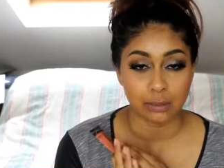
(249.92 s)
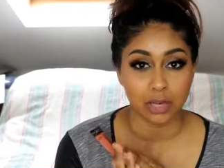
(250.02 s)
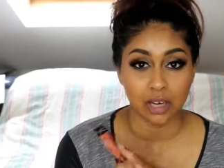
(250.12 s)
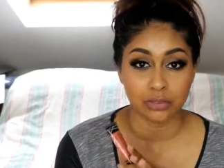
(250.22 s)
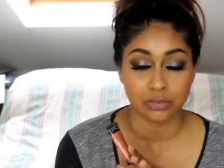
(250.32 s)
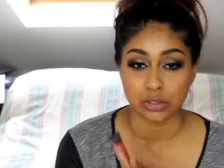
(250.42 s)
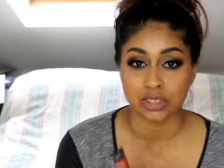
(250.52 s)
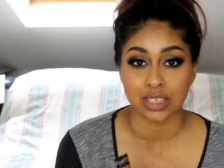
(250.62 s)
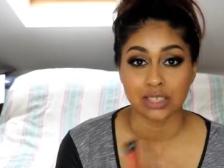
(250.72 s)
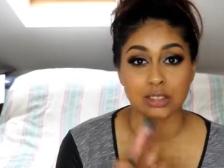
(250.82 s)
part of your
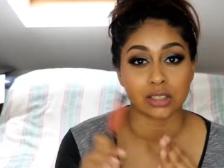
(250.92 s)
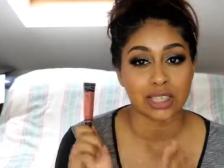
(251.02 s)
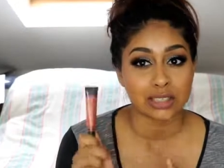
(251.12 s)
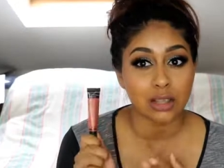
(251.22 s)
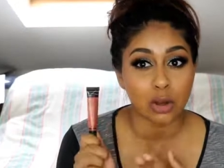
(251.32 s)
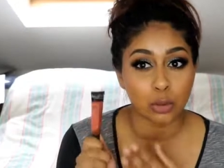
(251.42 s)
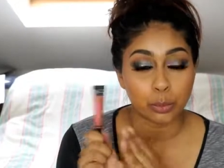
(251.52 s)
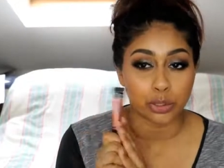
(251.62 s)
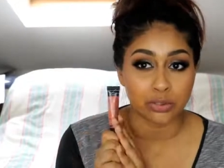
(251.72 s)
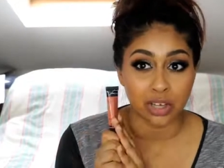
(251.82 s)
skin. So that's the whole
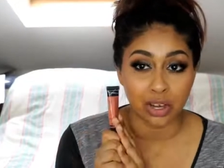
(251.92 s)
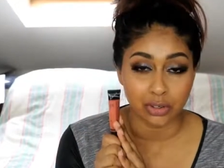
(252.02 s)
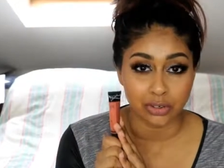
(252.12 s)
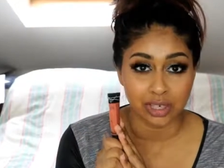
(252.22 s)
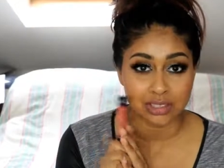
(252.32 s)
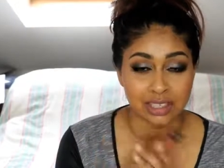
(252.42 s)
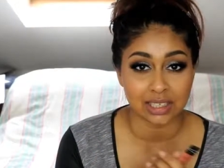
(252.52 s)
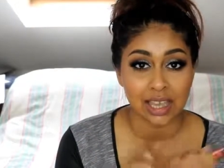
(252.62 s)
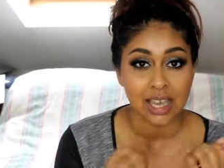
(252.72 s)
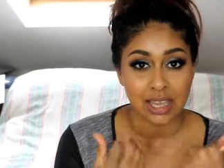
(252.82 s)
point of colour
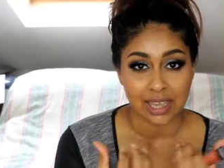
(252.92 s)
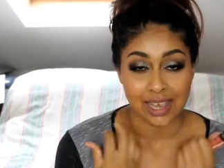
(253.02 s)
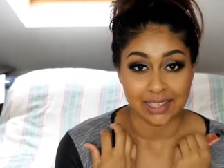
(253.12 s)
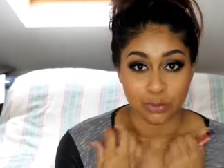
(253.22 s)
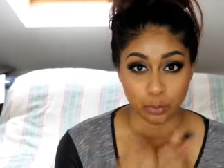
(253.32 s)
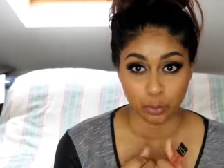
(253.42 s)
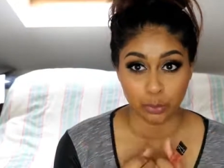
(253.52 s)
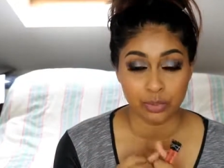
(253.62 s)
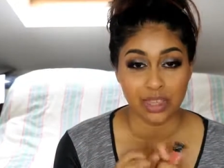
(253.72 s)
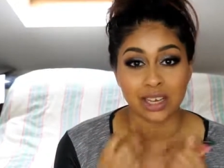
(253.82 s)
correcting. It adds
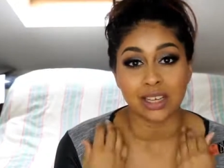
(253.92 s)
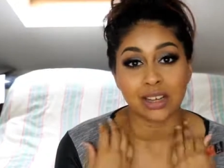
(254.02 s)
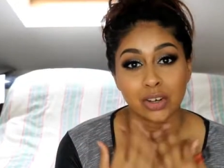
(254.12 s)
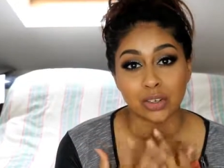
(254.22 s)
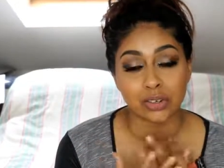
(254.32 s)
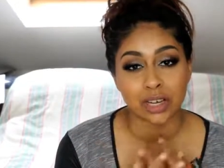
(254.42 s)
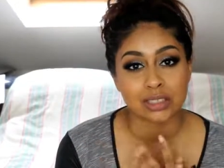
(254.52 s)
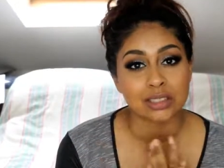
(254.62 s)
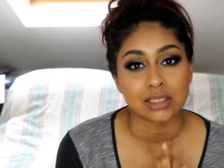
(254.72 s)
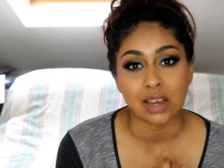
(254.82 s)
warmth and it colour
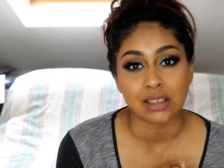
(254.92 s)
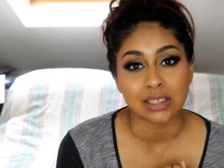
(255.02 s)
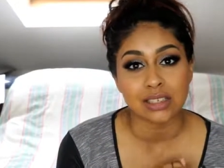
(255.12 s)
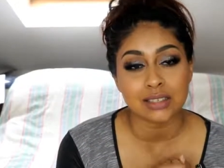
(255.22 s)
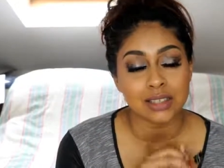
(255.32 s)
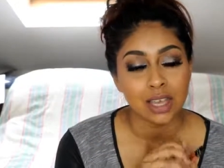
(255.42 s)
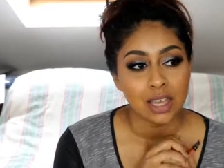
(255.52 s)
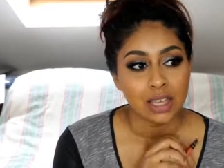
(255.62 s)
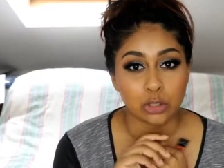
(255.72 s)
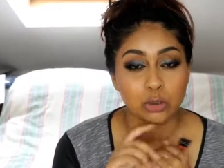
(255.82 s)
corrects the darkness.
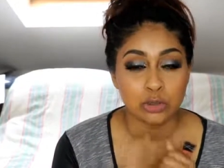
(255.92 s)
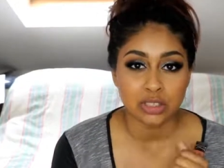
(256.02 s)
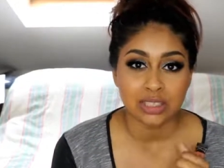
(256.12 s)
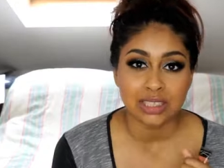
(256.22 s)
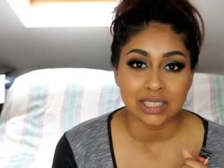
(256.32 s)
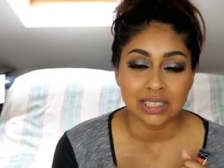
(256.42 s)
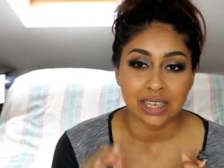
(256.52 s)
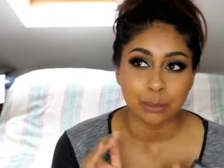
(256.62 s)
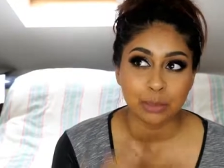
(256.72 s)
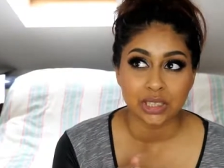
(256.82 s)
You also need
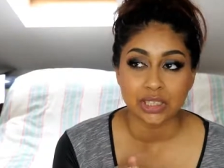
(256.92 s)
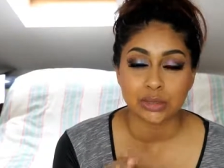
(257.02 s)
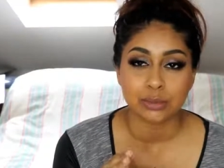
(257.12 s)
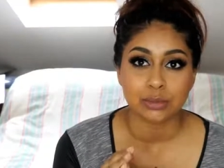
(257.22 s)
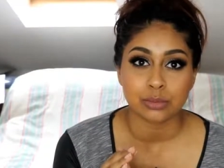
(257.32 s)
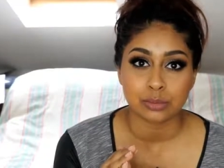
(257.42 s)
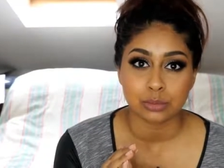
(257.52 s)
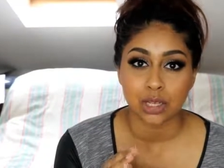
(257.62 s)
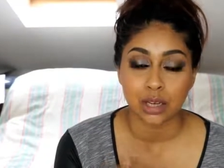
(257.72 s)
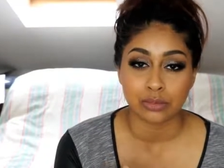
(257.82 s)
a medium
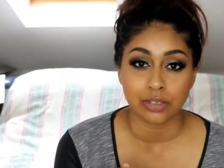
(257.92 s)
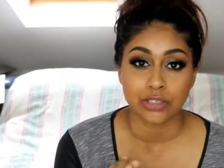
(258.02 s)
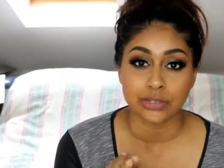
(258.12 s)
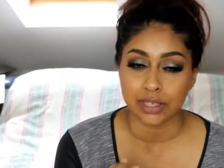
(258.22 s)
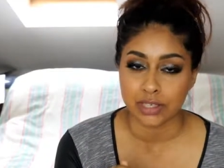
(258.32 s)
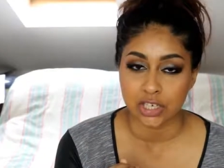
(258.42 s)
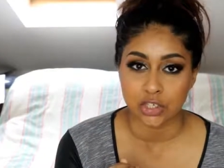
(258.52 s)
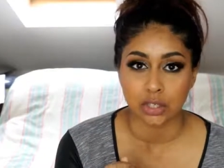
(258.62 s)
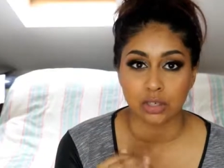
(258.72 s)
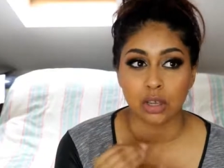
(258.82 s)
coverage
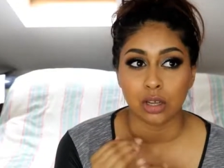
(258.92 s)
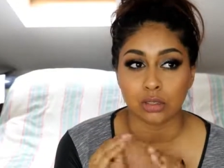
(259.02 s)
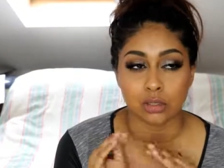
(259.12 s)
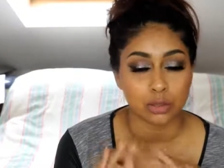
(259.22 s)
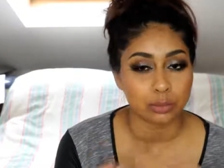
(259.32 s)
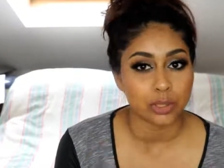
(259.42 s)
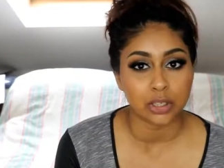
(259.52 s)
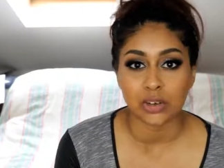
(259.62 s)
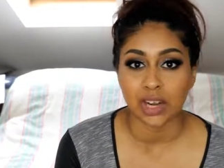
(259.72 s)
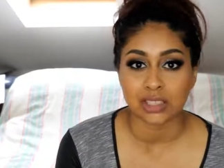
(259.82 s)
foundation. Don't put
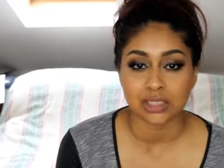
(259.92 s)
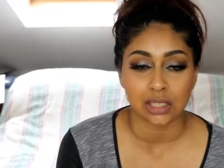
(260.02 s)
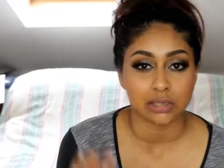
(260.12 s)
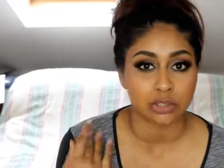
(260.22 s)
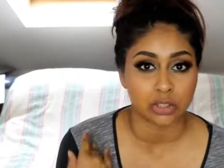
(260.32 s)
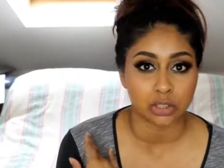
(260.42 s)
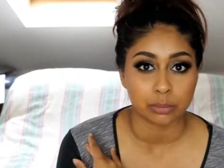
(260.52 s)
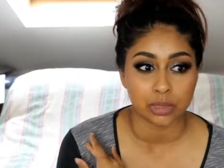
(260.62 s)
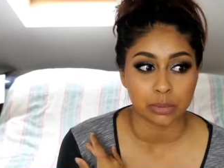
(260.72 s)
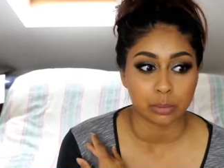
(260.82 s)
corrector if you're going to
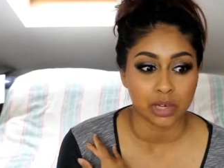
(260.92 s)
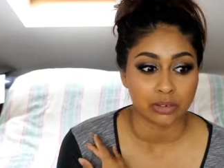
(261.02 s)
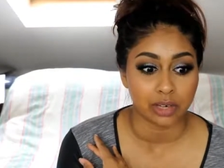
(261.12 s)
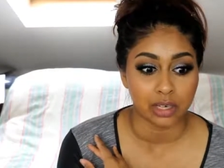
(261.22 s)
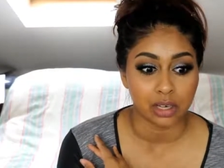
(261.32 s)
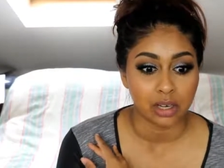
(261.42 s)
be wearing